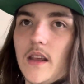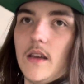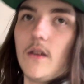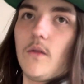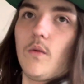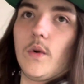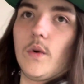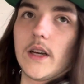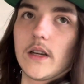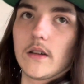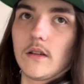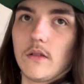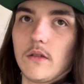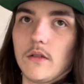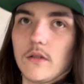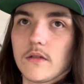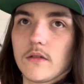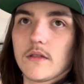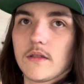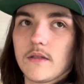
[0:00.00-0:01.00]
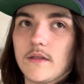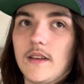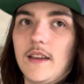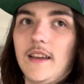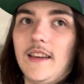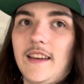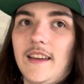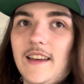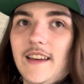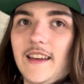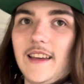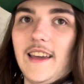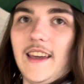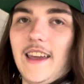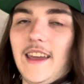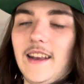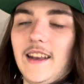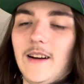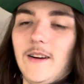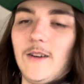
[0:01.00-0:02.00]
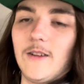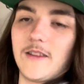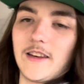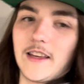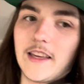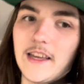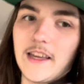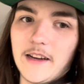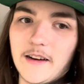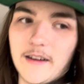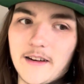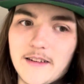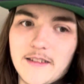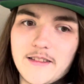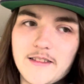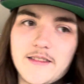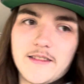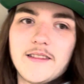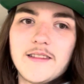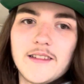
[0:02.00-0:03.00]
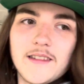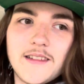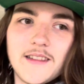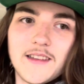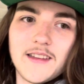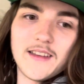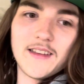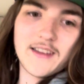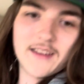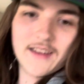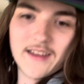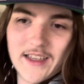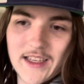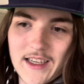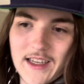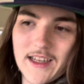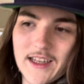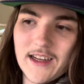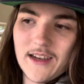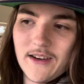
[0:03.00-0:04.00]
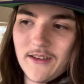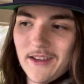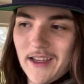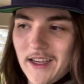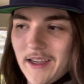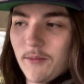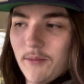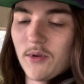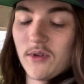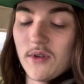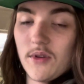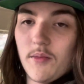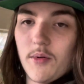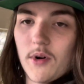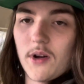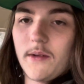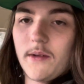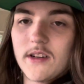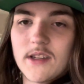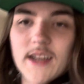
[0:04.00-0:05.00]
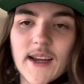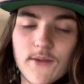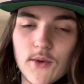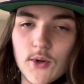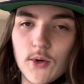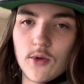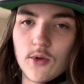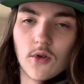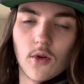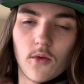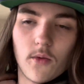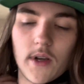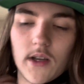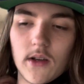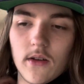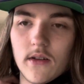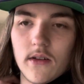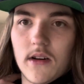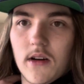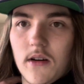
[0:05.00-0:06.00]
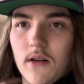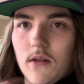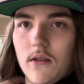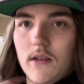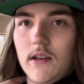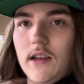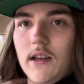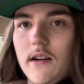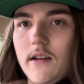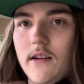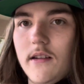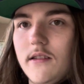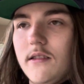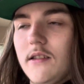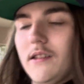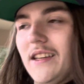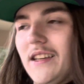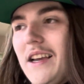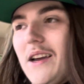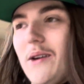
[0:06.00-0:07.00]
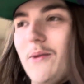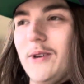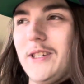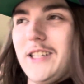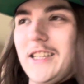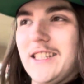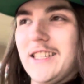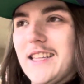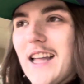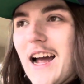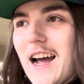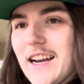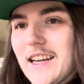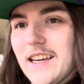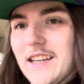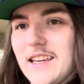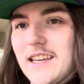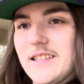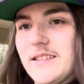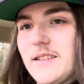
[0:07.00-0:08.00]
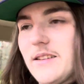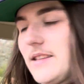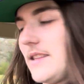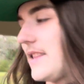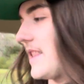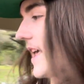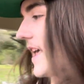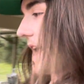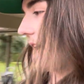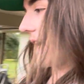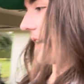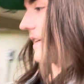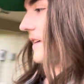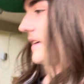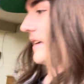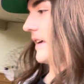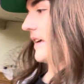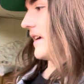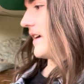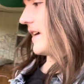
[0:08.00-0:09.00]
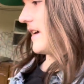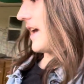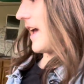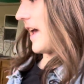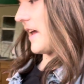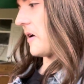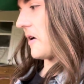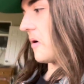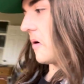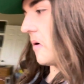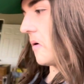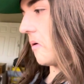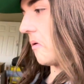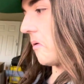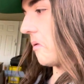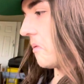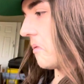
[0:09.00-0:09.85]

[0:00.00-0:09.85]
wiggles in all the gears. Like you pretty much have neutral wiggle in all gears, which is not a good thing at all.